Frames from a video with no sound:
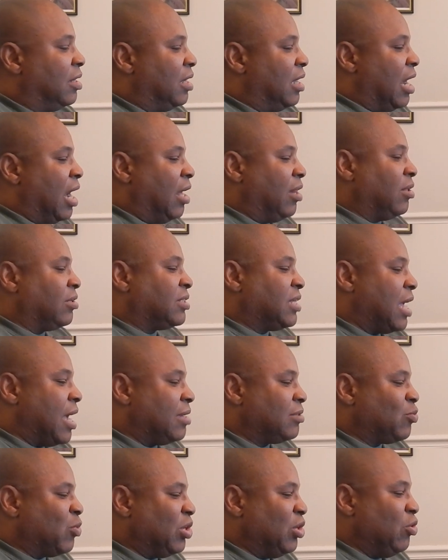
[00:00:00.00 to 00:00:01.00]
other
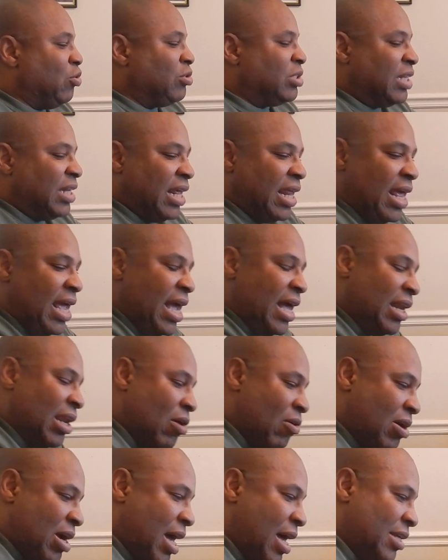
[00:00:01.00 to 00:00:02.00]
times when using an
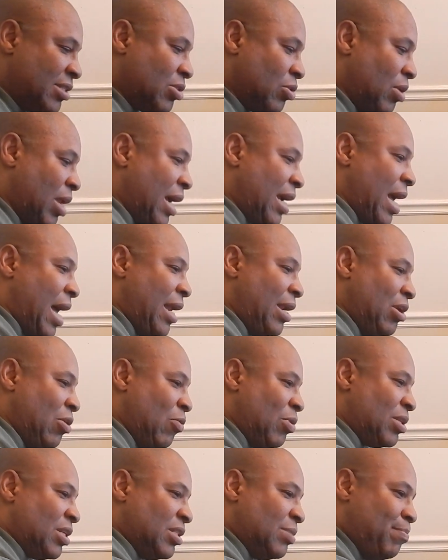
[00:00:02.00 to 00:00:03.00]
analog console like I do
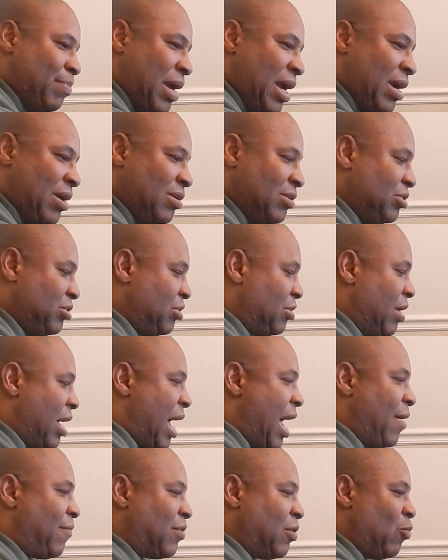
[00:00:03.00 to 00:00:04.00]
with this Behringer, I
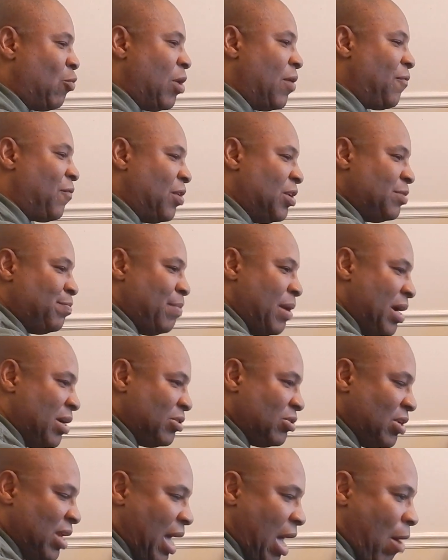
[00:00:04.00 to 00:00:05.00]
have to run for this
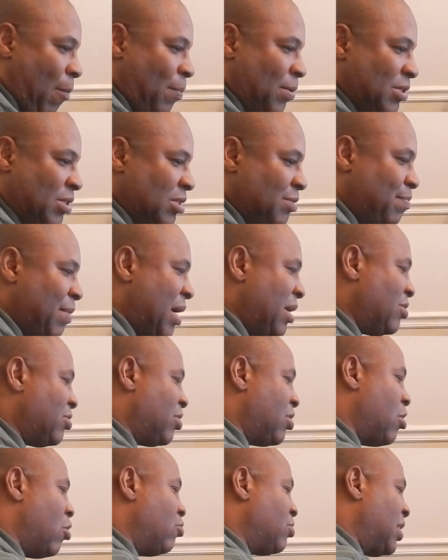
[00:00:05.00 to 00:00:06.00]
Behringer. The outputs of the
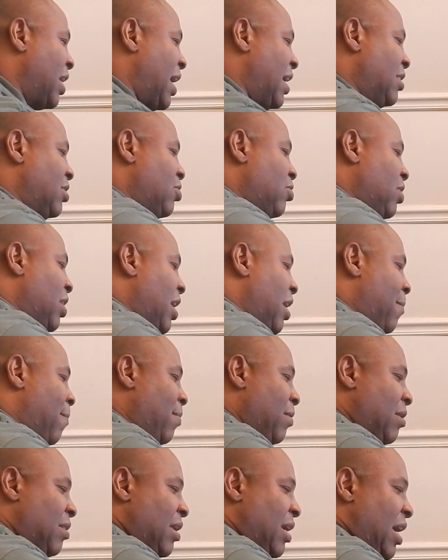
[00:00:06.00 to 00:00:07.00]
Behringer goes into the
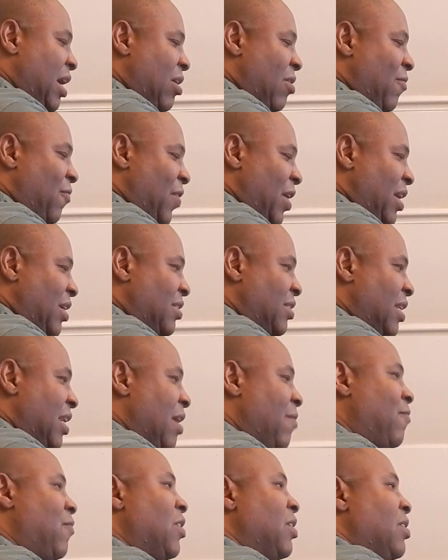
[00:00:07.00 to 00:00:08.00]
input of the interface, and the
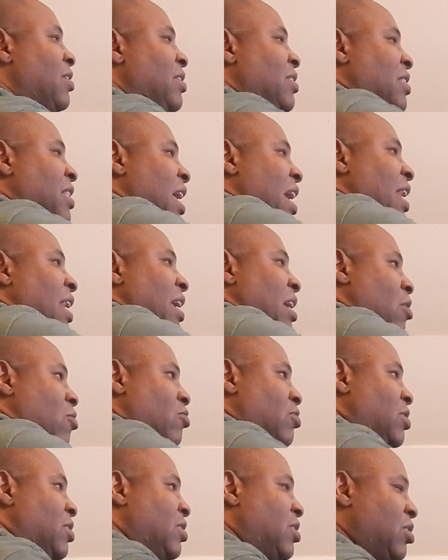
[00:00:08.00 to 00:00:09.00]
input then it
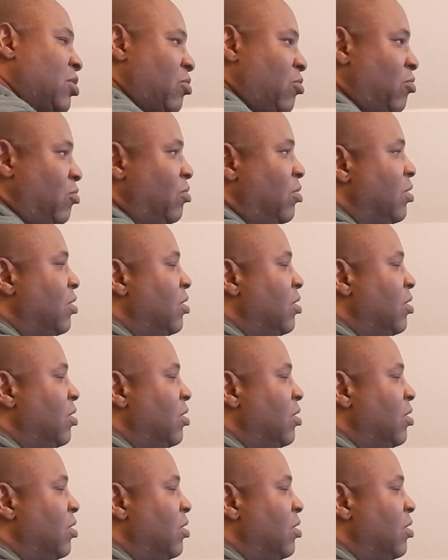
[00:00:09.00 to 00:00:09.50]
goes into